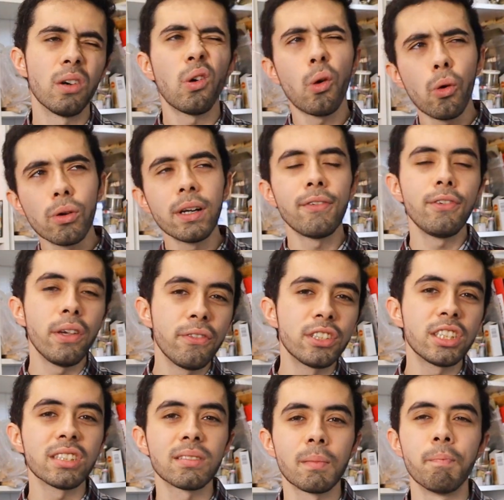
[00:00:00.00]
Or if you've
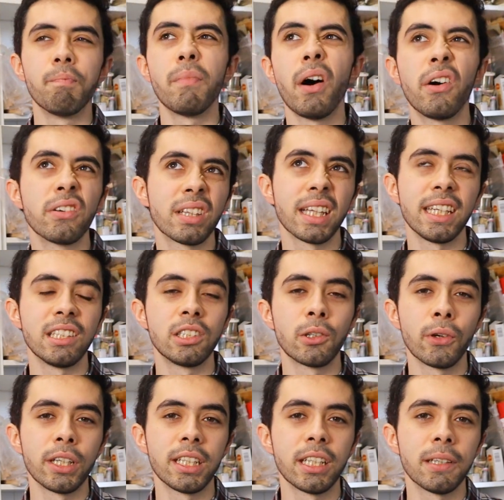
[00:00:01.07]
just mildly
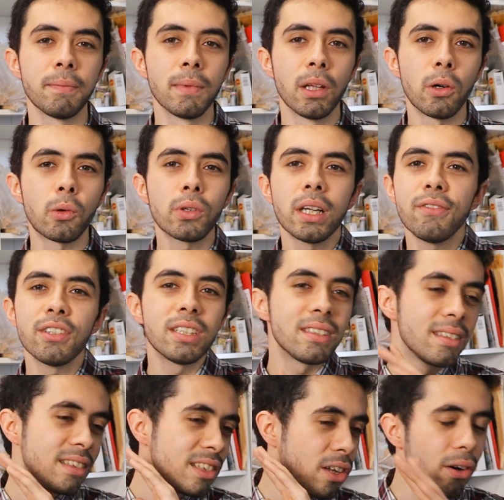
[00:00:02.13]
enjoyed it, or
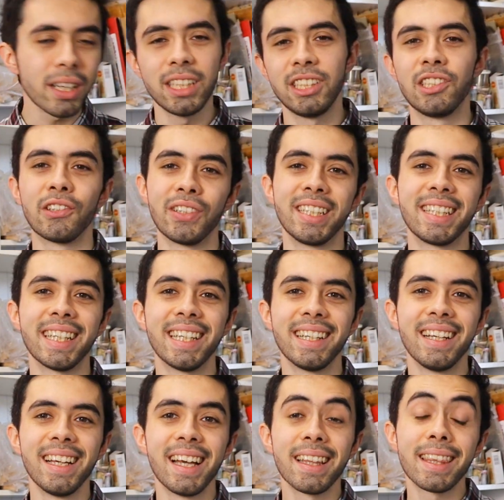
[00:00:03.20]
even not enjoyed it,
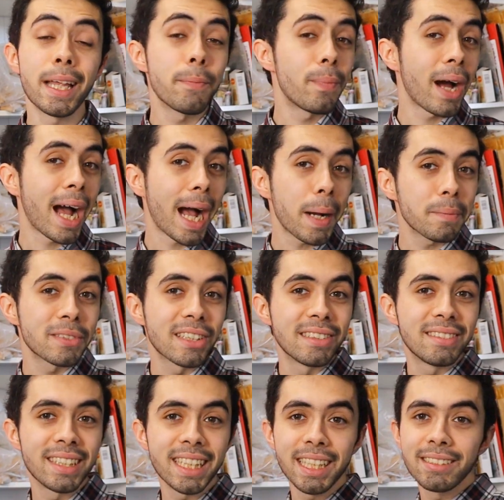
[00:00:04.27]
then perhaps
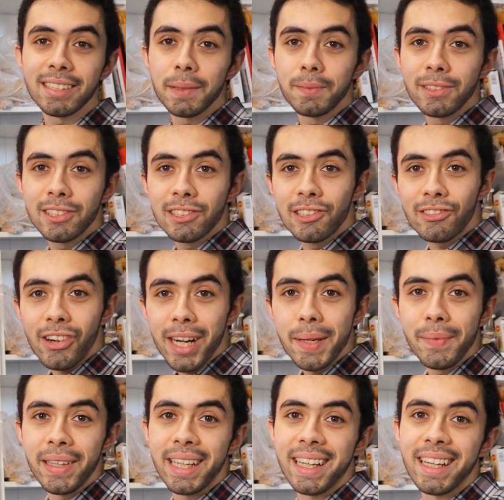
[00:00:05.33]
consider
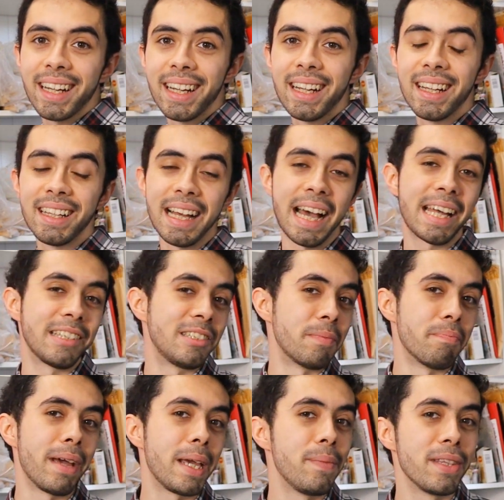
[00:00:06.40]
subscribing, and
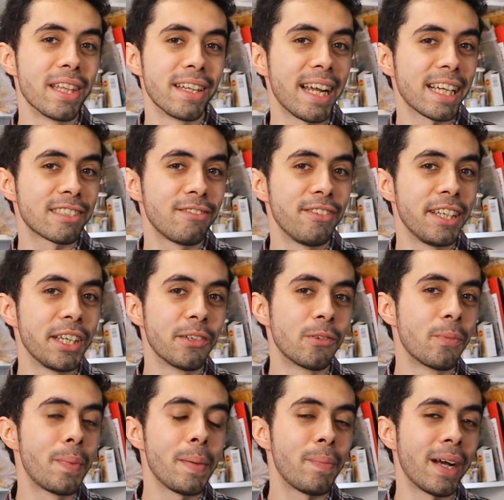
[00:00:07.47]
maybe the next video
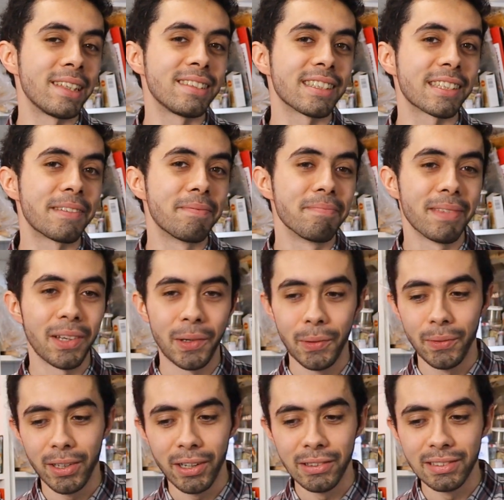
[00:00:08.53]
will be better,
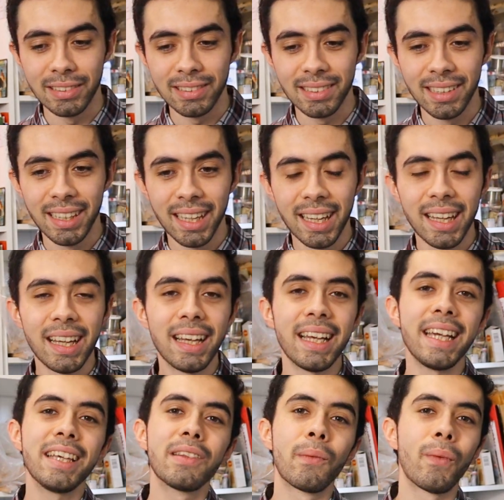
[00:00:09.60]
who knows.
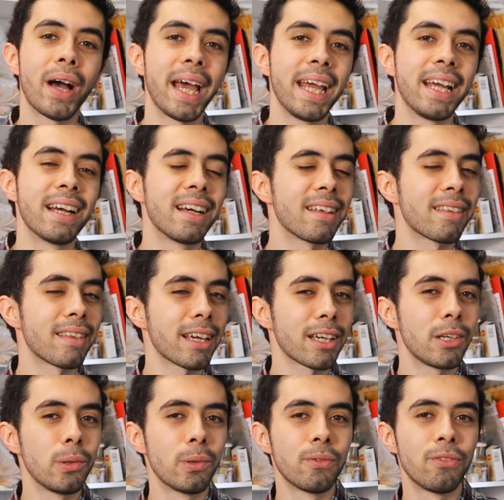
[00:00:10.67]
Either way,
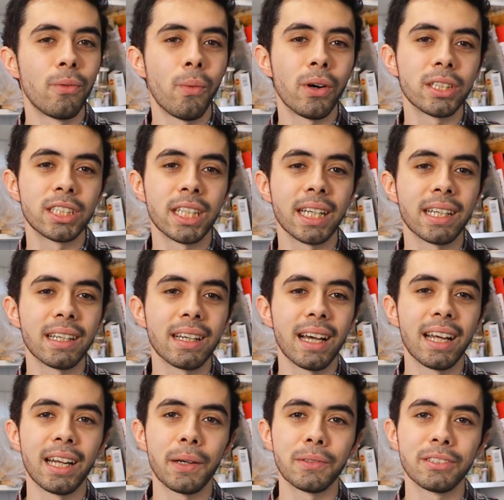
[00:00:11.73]
thank you all for watching,
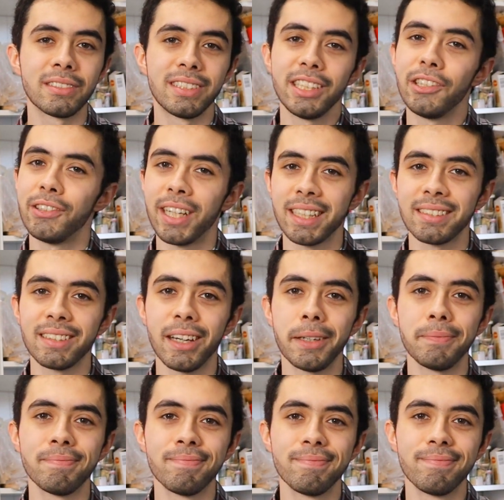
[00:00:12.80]
and I will see you next
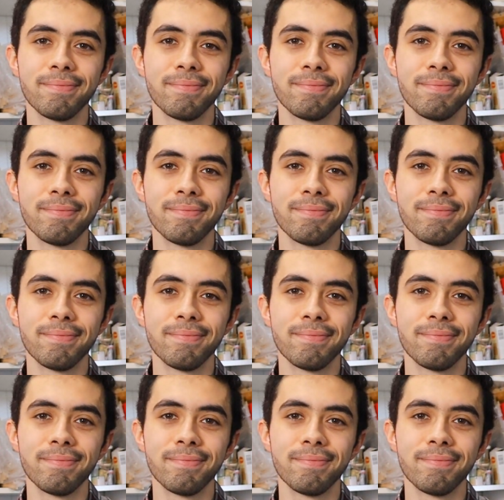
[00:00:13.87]
time.